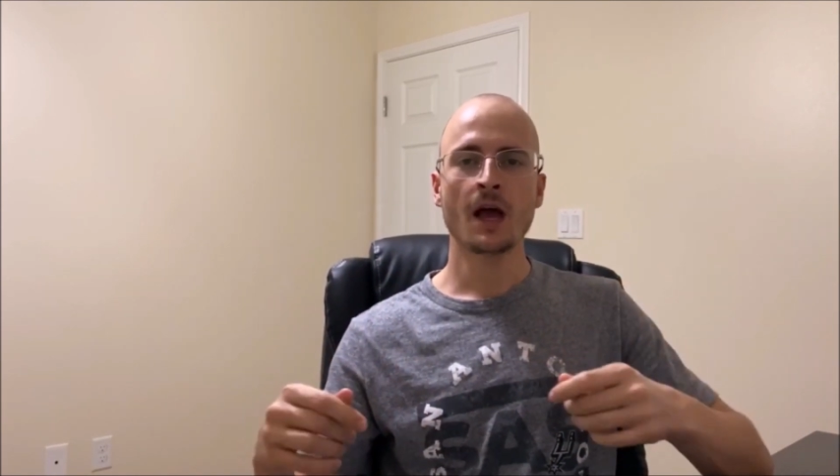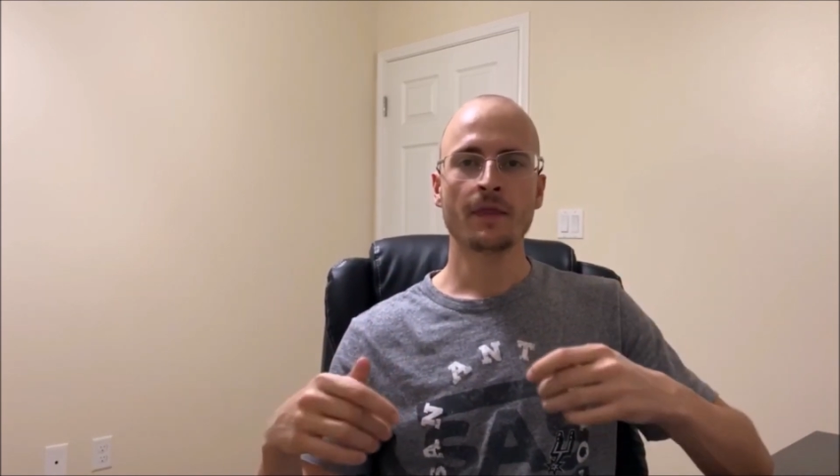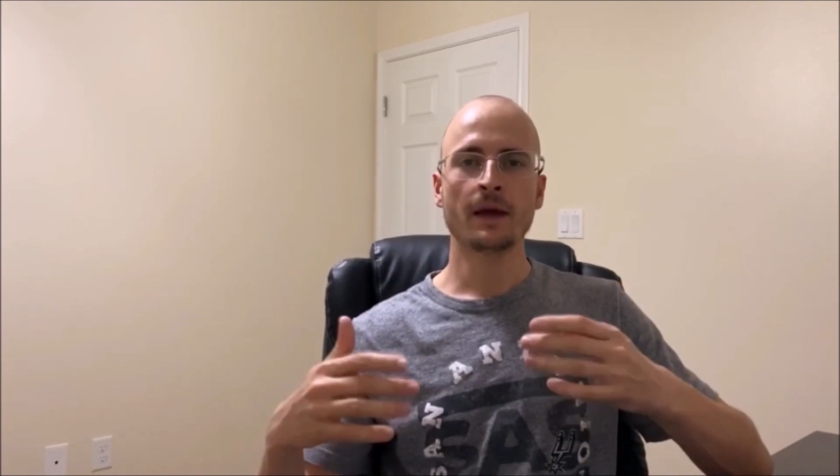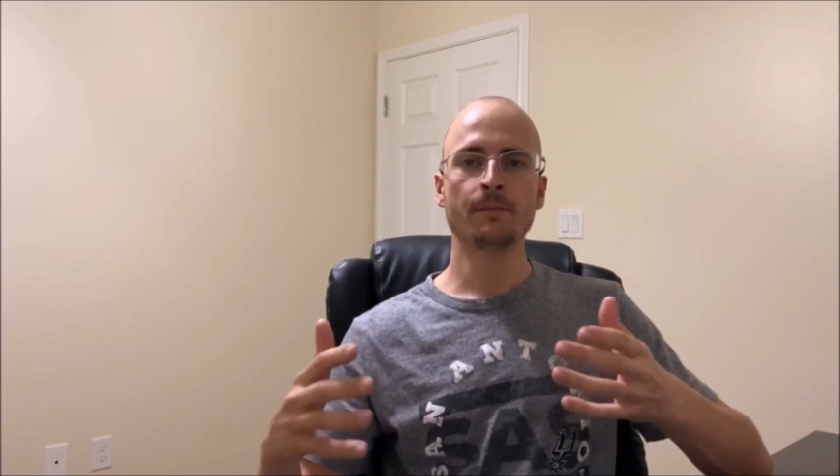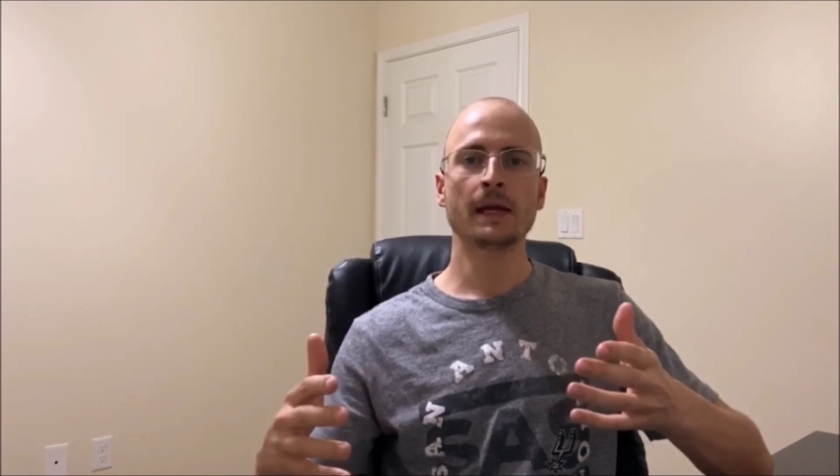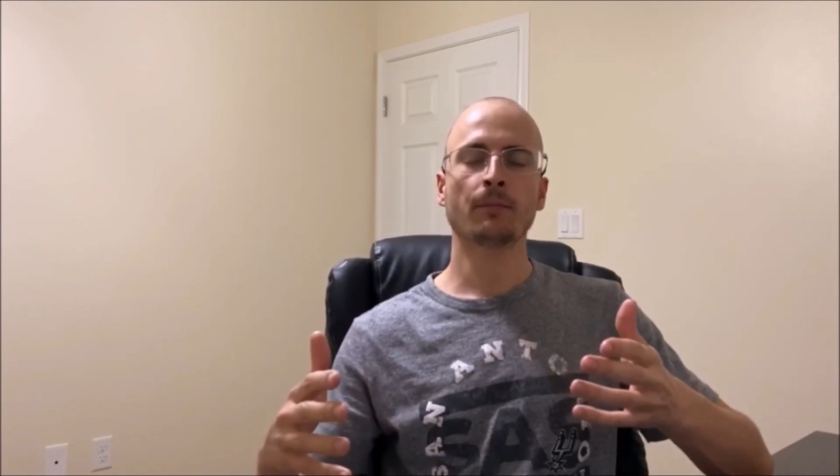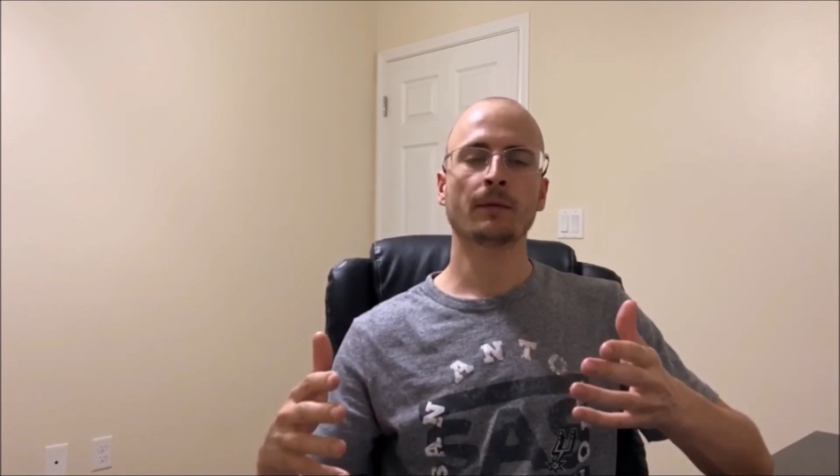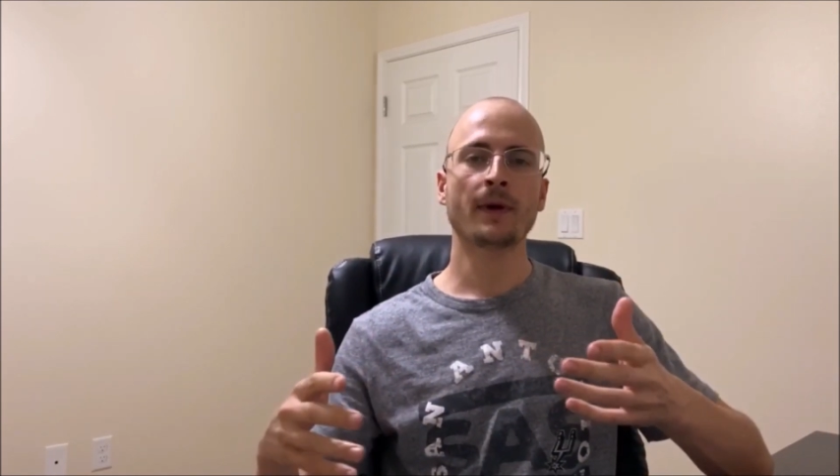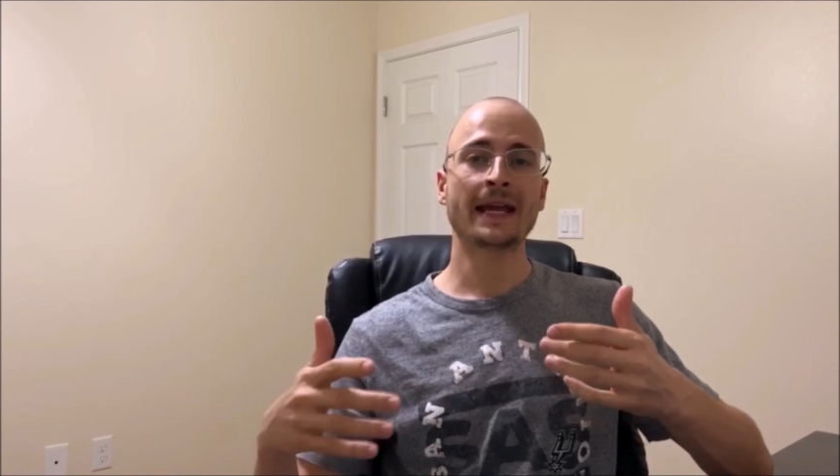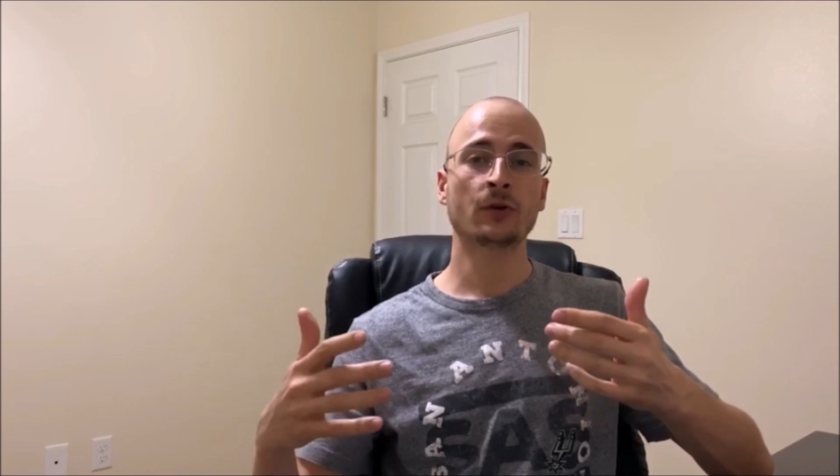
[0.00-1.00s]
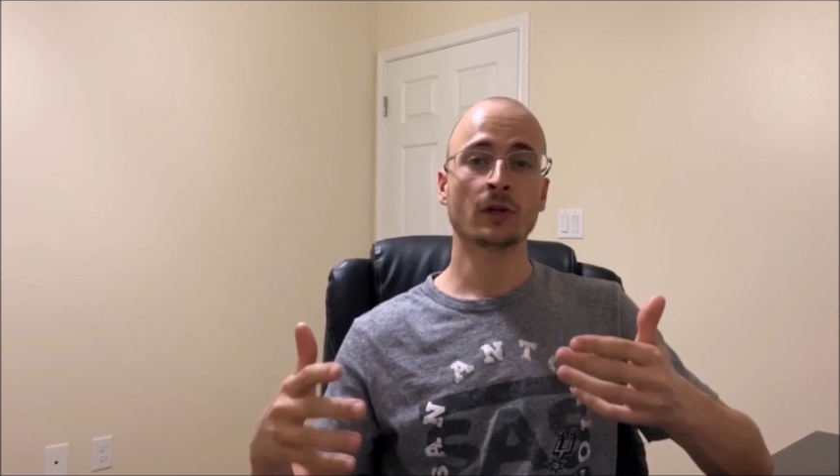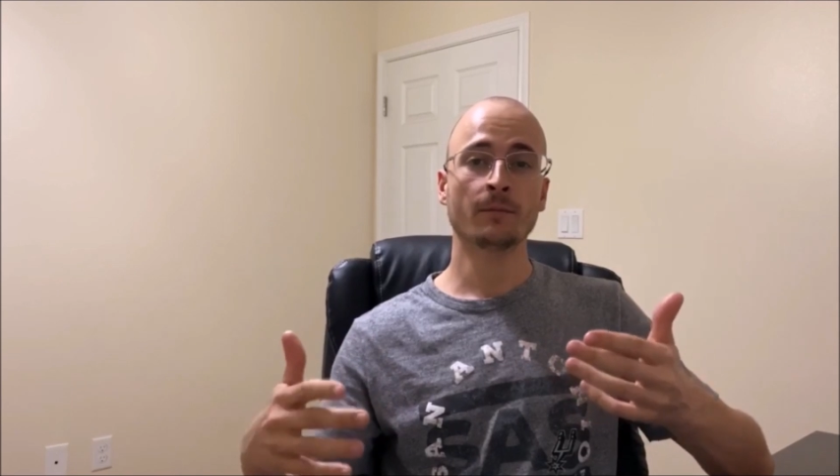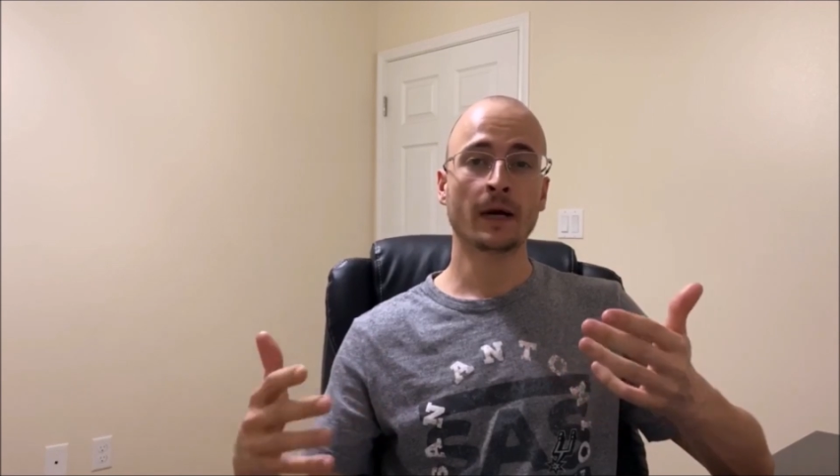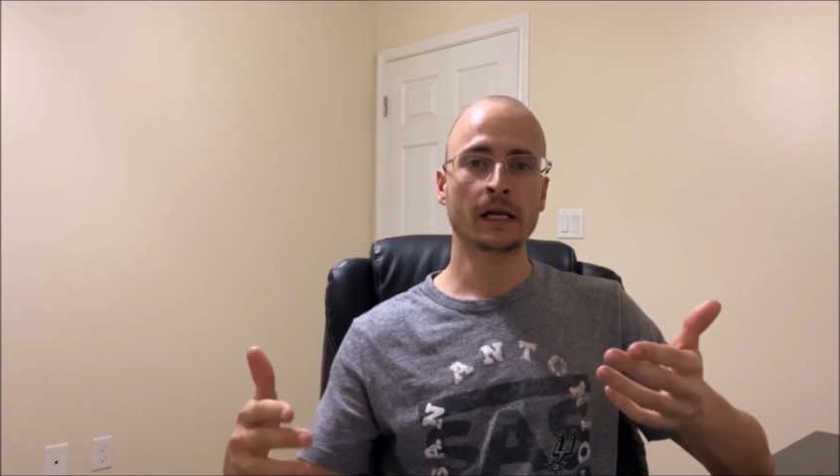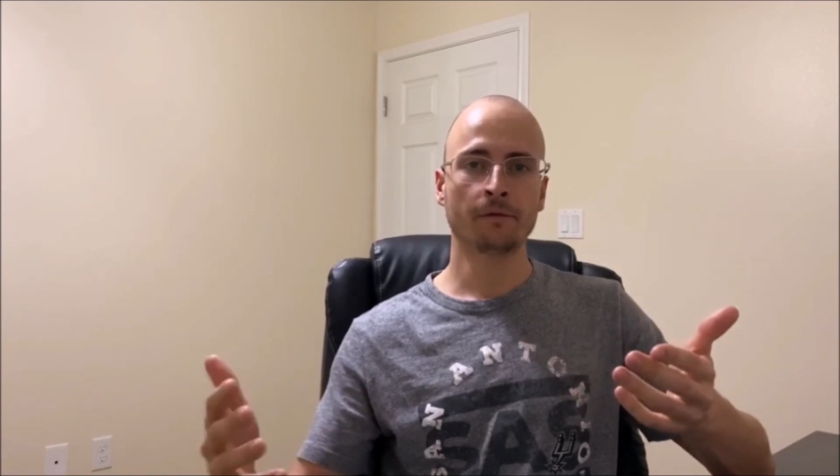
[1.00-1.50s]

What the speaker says: that people pay good money